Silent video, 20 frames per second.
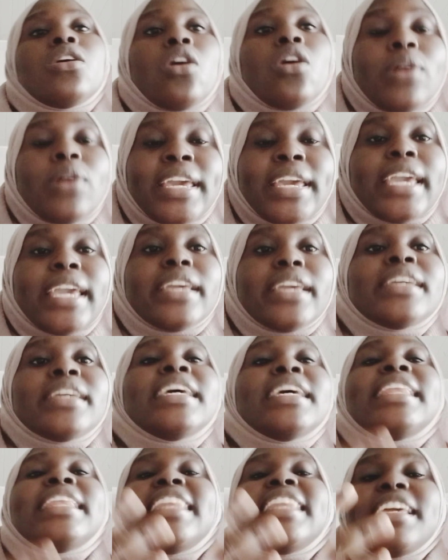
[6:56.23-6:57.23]
Okay,
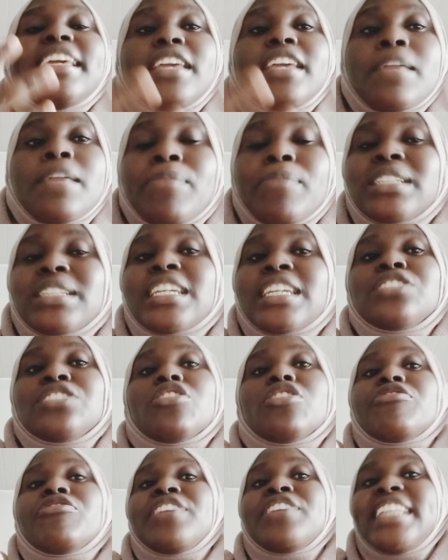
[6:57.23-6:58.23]
the importance
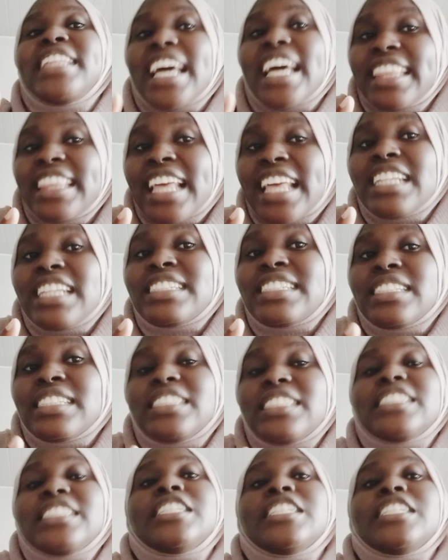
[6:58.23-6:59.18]
of field analysis